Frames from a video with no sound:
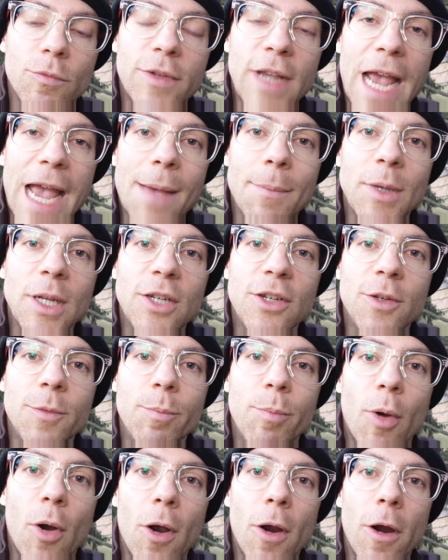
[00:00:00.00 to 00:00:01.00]
damaged
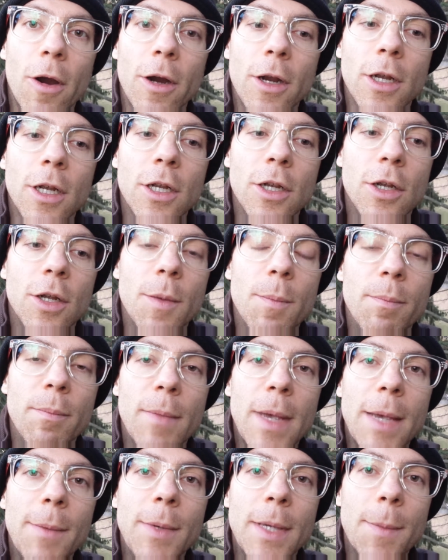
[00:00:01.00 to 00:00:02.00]
bark,
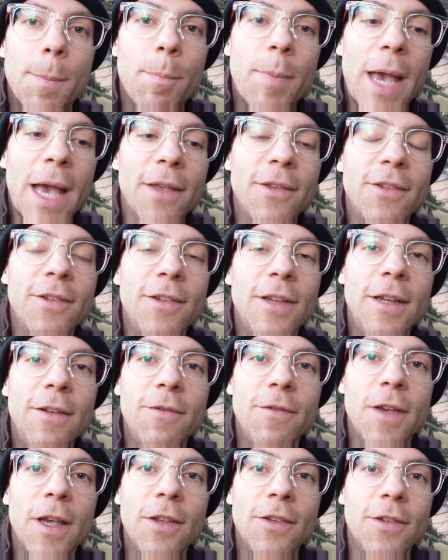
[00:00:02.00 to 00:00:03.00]
maybe pest
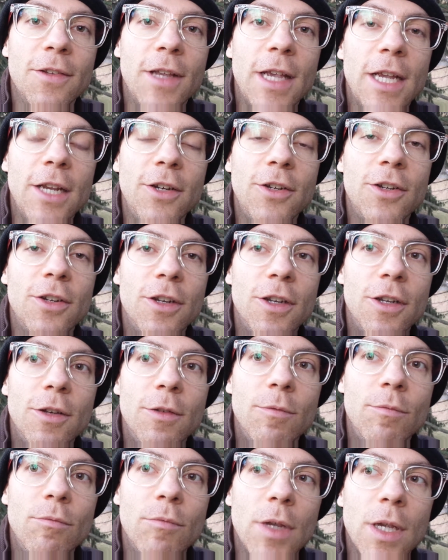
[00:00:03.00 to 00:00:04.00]

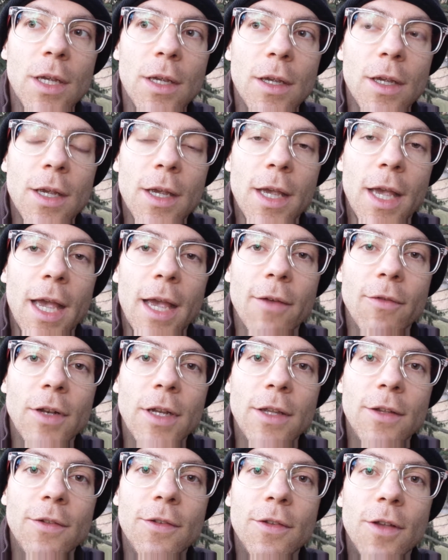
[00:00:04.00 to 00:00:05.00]
infestation,
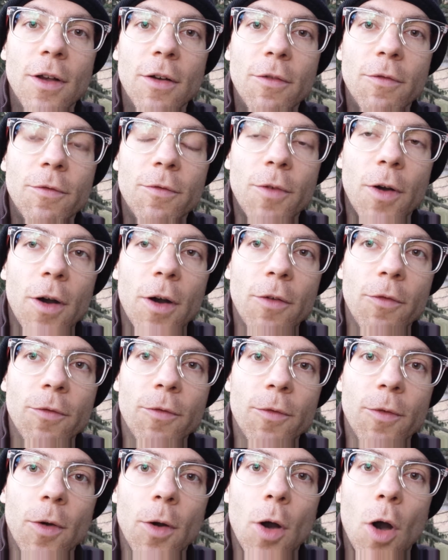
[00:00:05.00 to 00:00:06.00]
evidence of
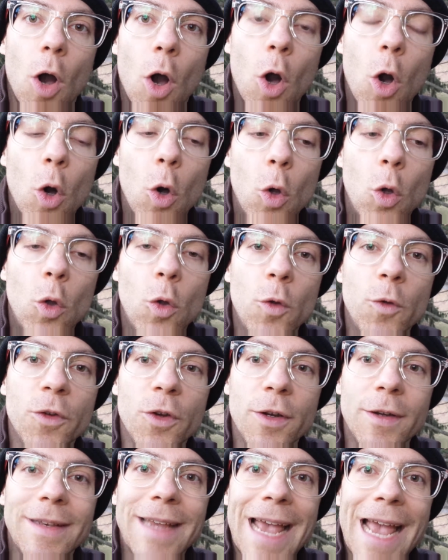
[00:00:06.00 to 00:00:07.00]
holes
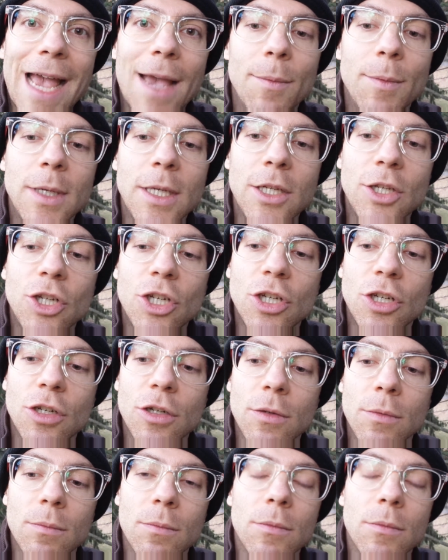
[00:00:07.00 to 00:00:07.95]
or damage.